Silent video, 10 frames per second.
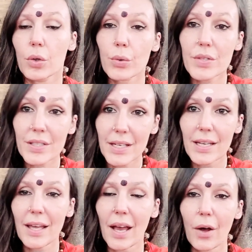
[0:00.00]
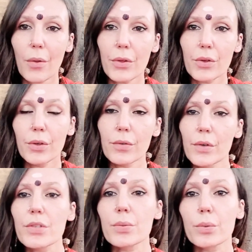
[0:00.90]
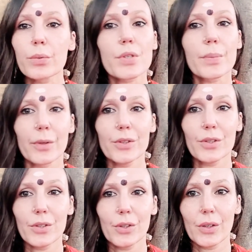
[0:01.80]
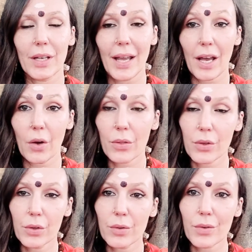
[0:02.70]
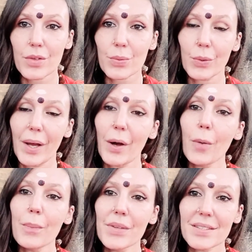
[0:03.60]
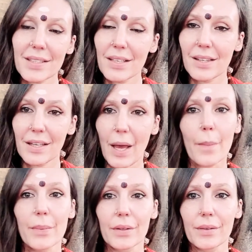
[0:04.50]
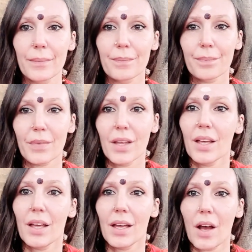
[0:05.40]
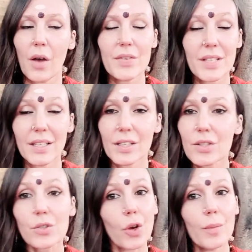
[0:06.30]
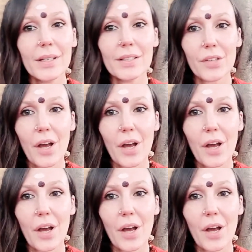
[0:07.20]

you'll see how the universe will respond to you and how the universe will help this healing happen. I've seen it so many